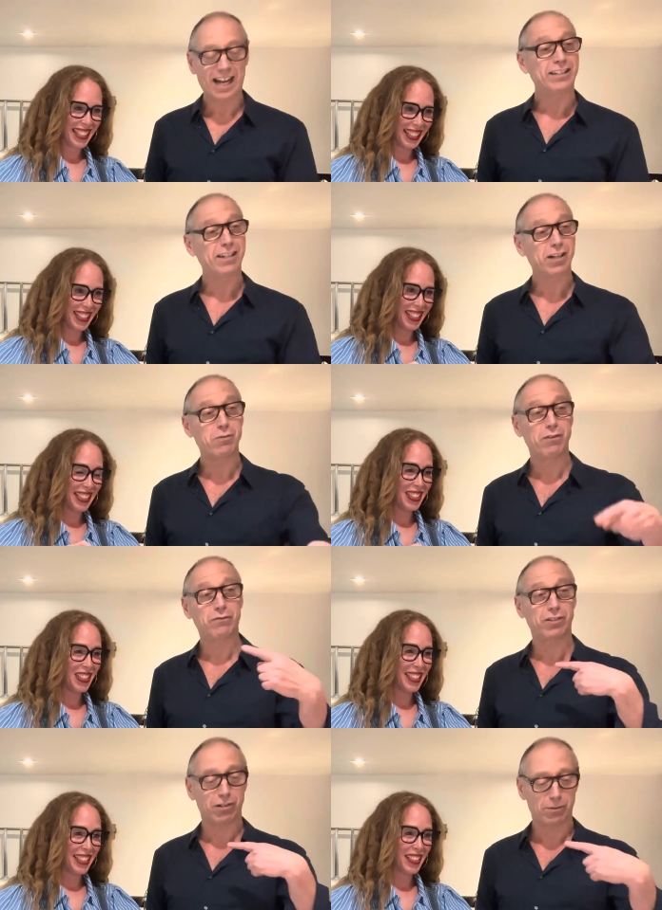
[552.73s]
Speaker 1: I did a quote
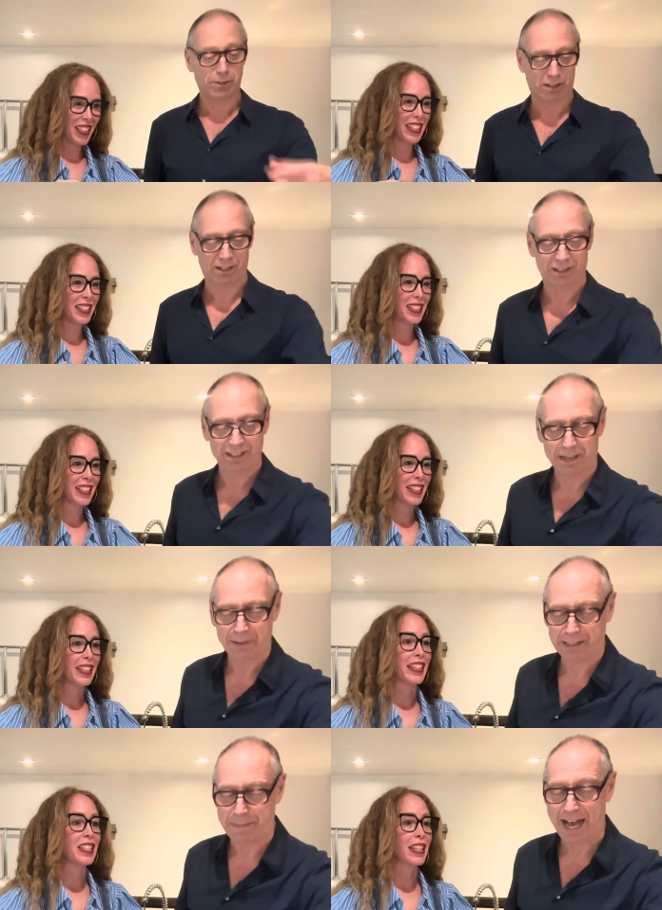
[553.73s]
for her book. I'm
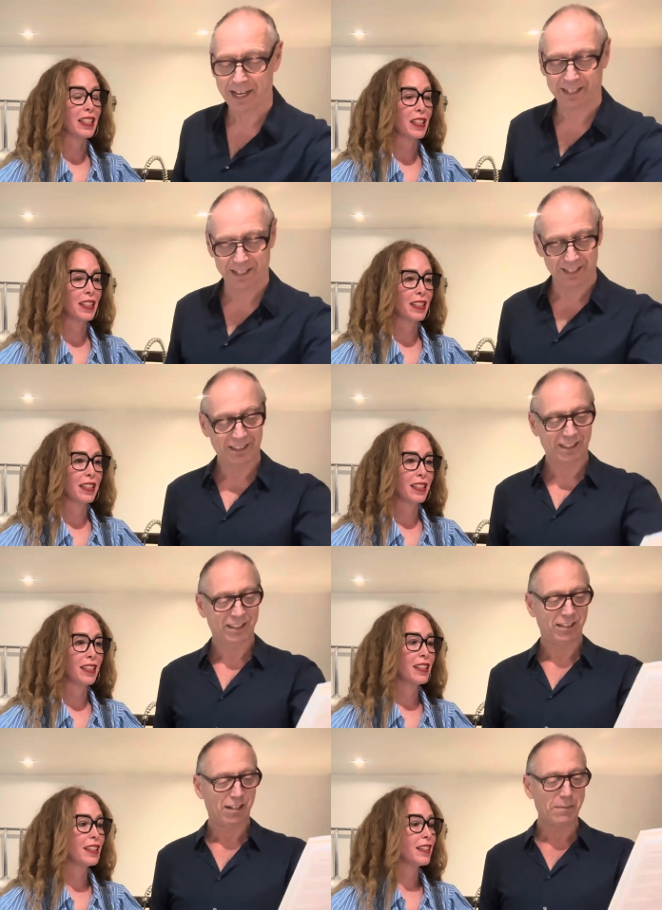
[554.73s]
on he the did. back.
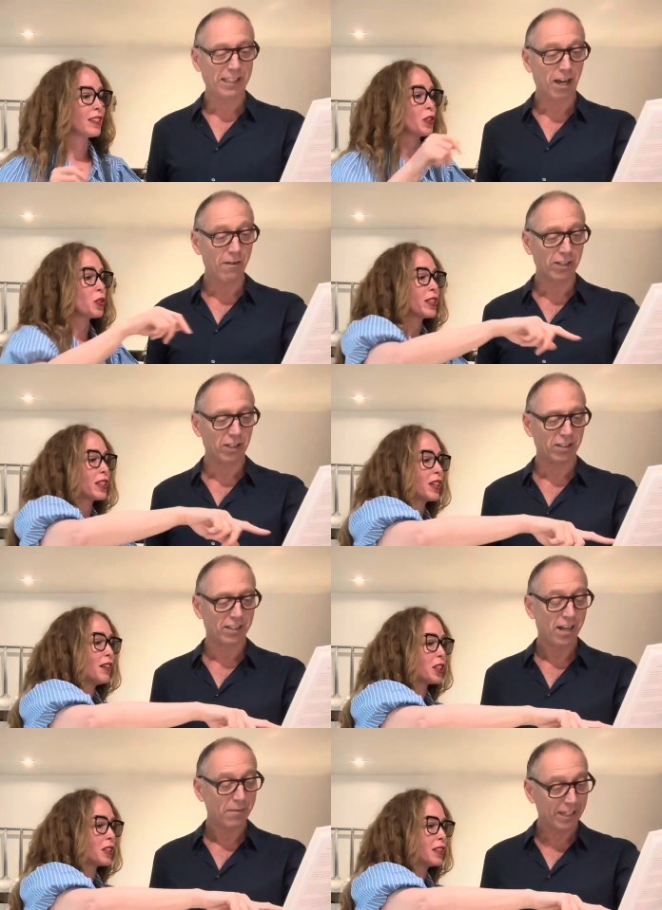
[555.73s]
I'm on the, no, cover. the
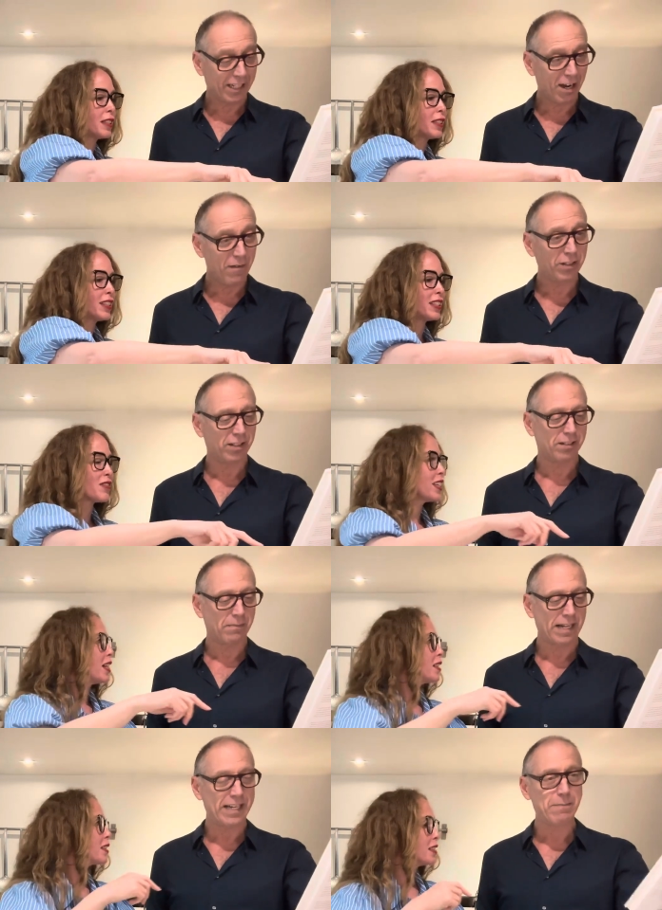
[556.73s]
cover. I'm on the cover.
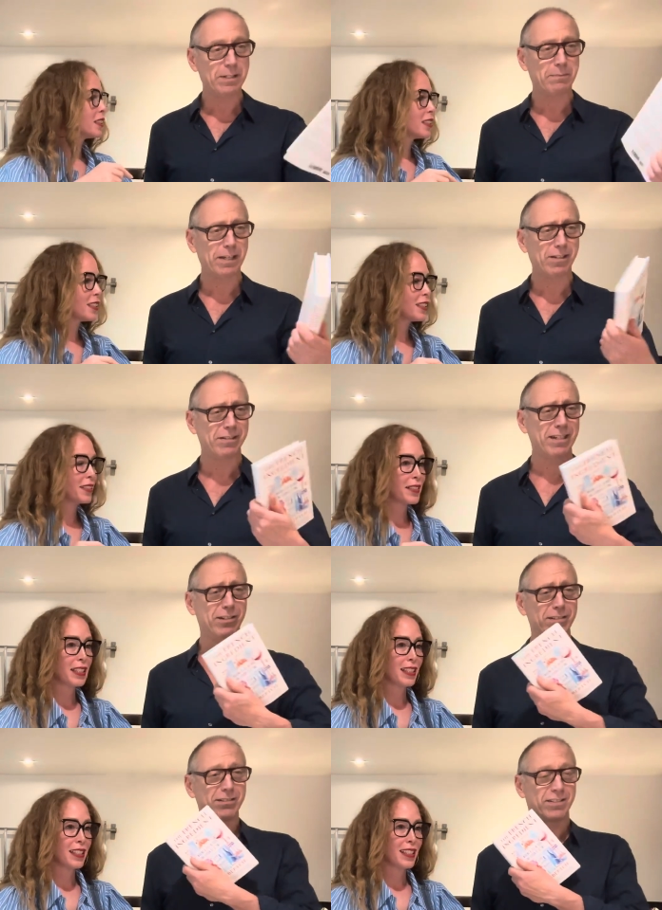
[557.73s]
my name is bigger than
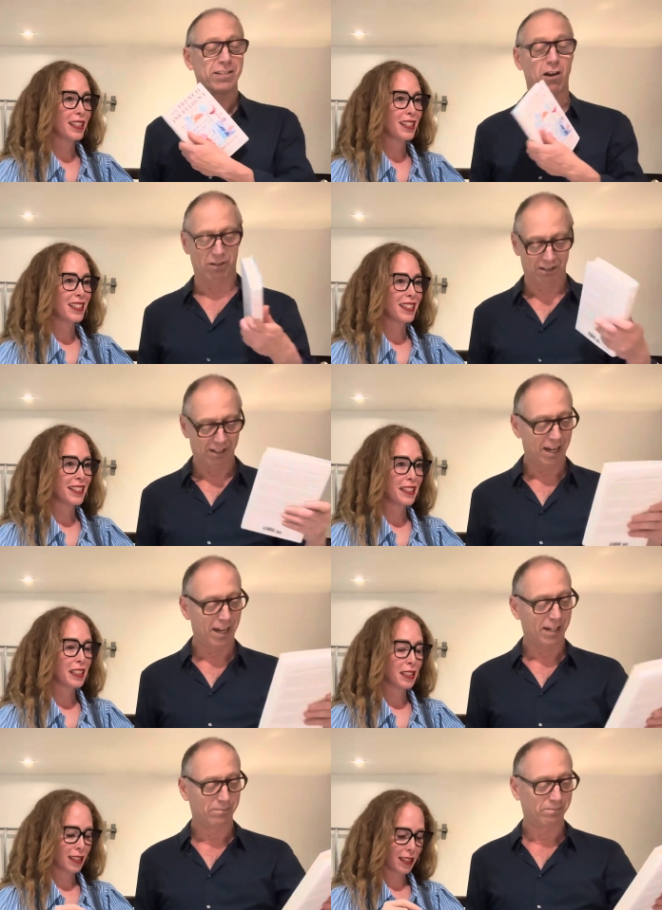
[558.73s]
hers. No.
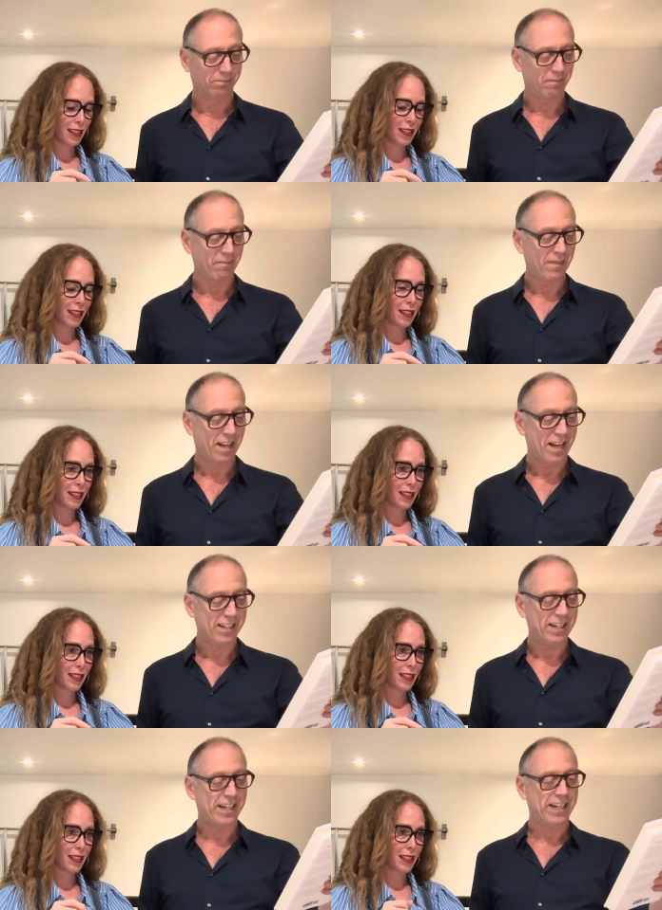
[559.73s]
Um, I
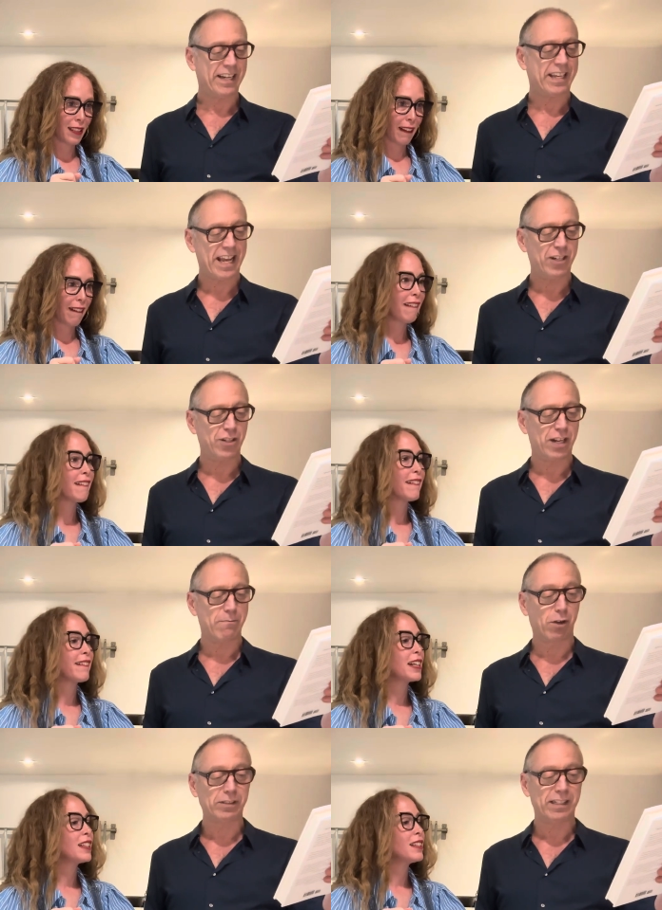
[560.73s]
said an
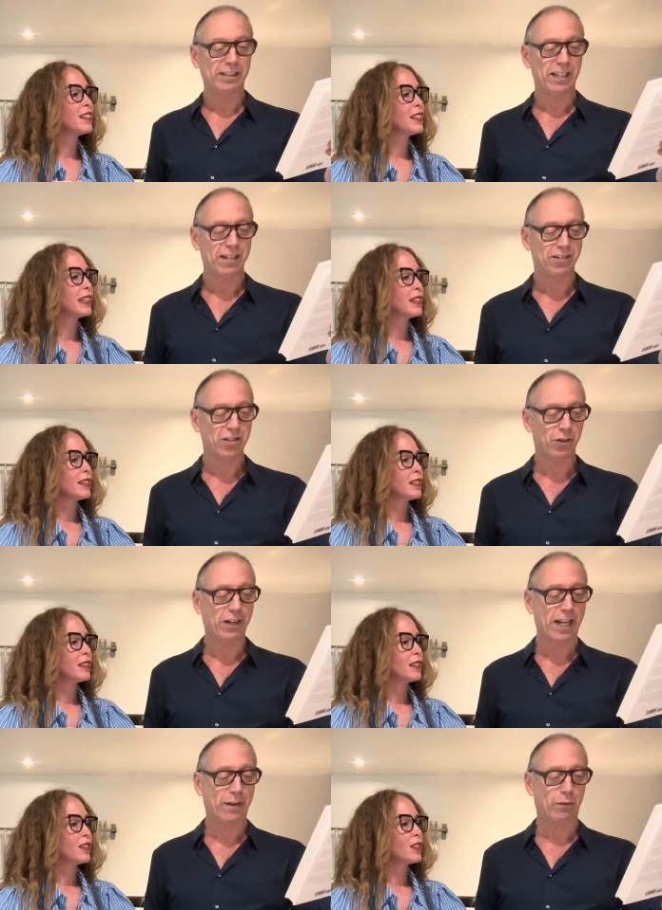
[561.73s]
engaging, multi-layered
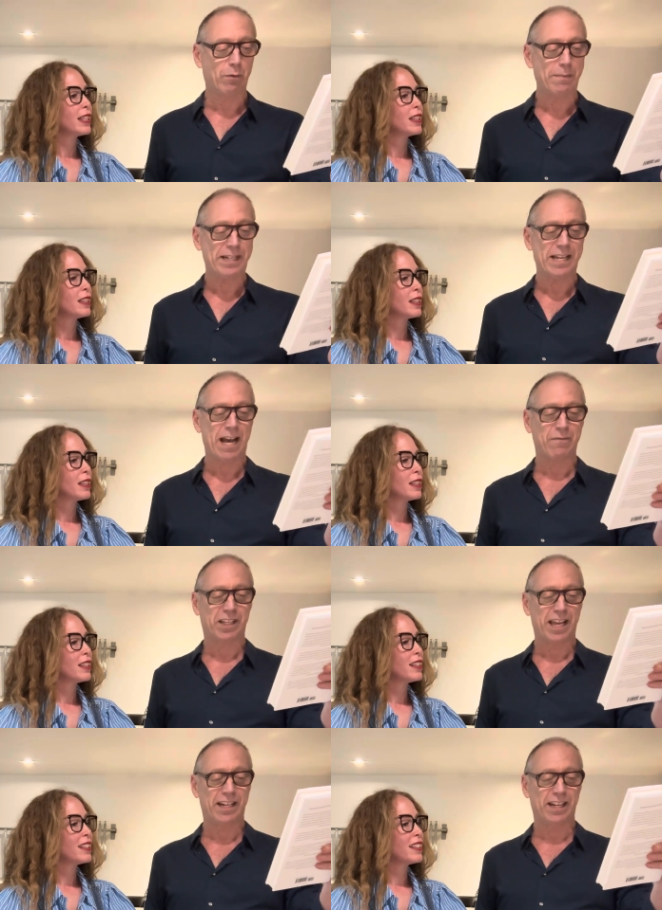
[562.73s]
story of a woman
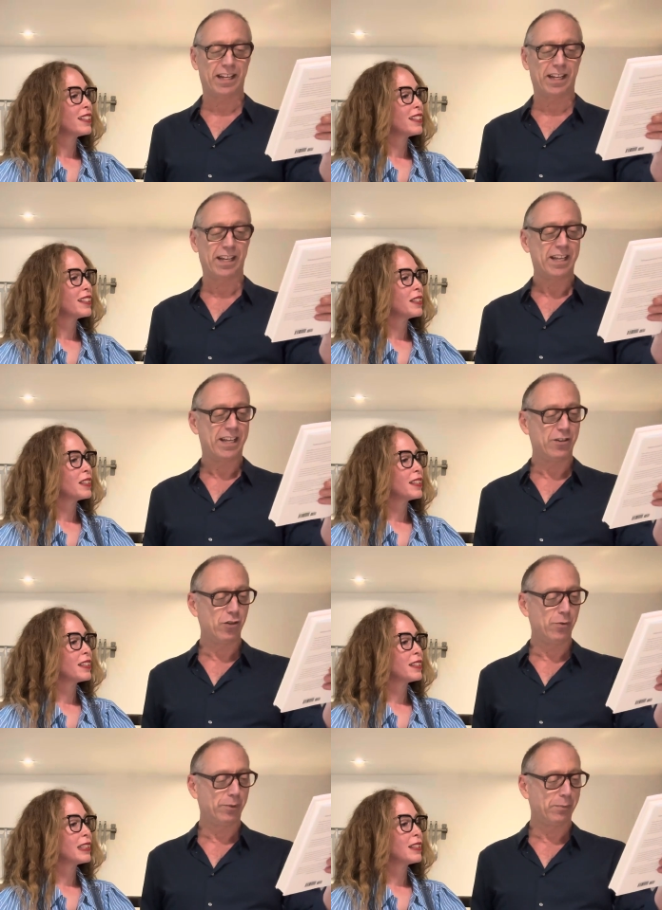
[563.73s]
navigating
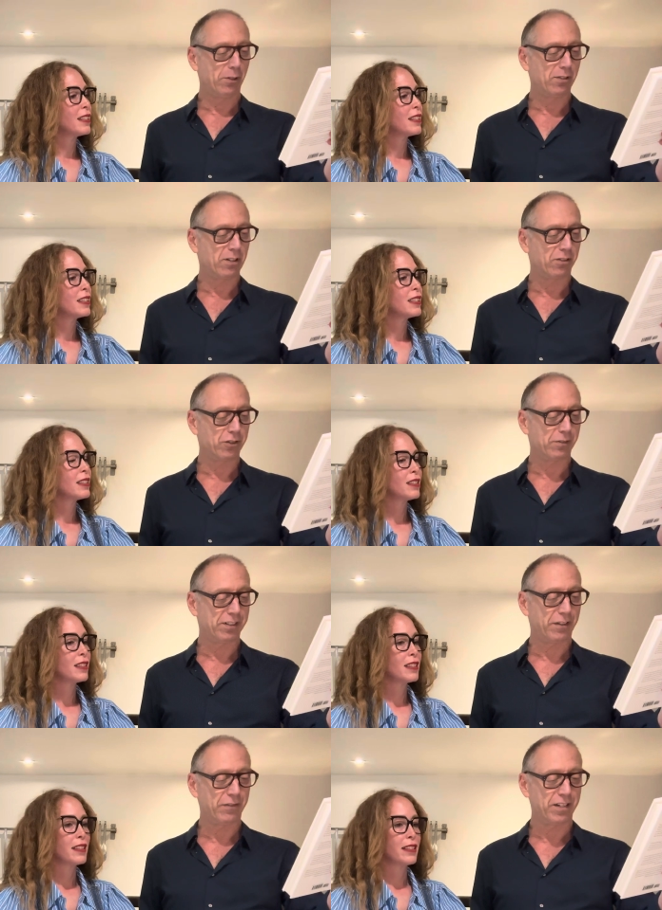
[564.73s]
innumerable cultural
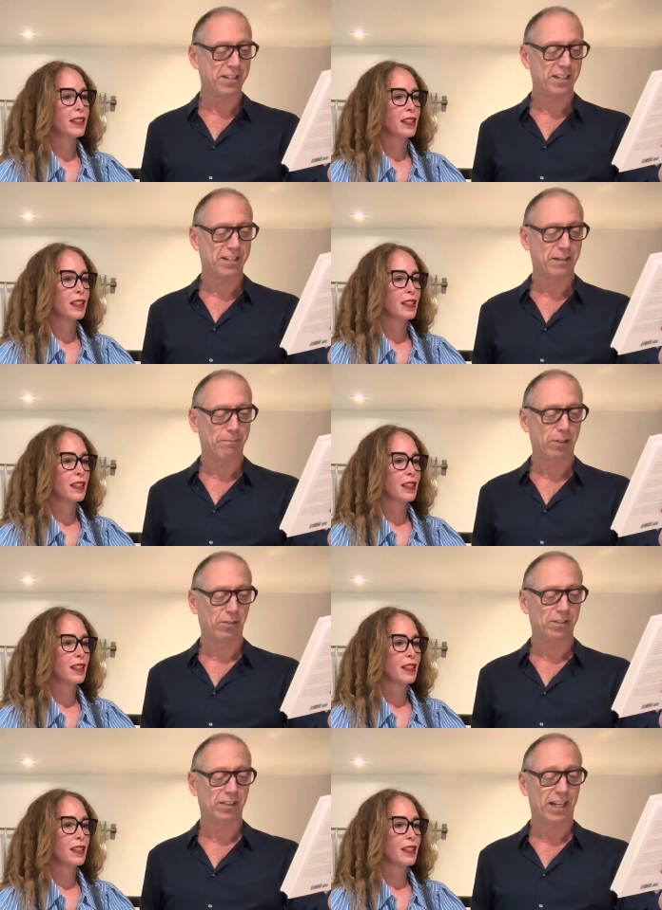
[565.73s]
differences to
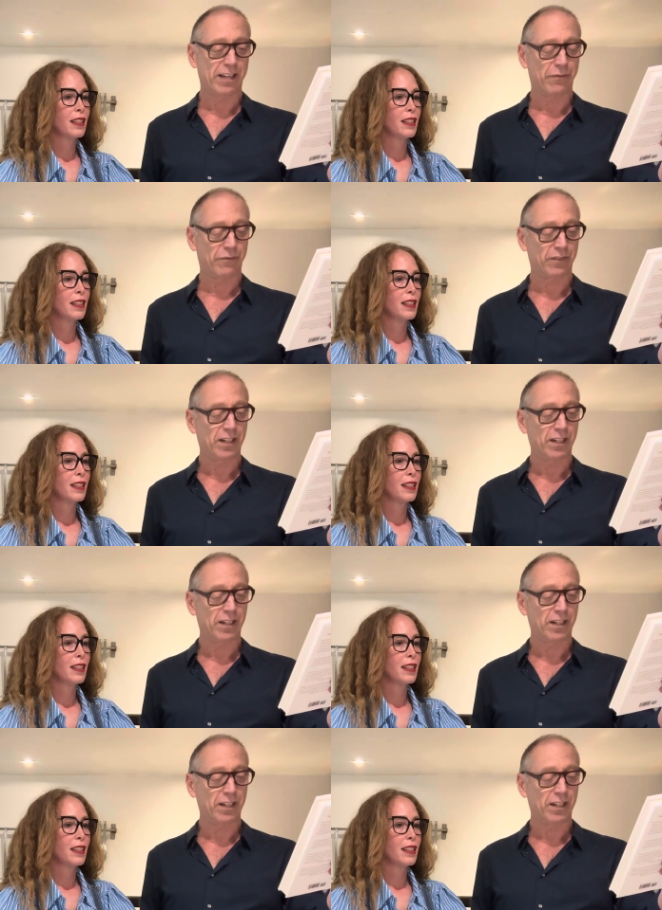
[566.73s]
build a life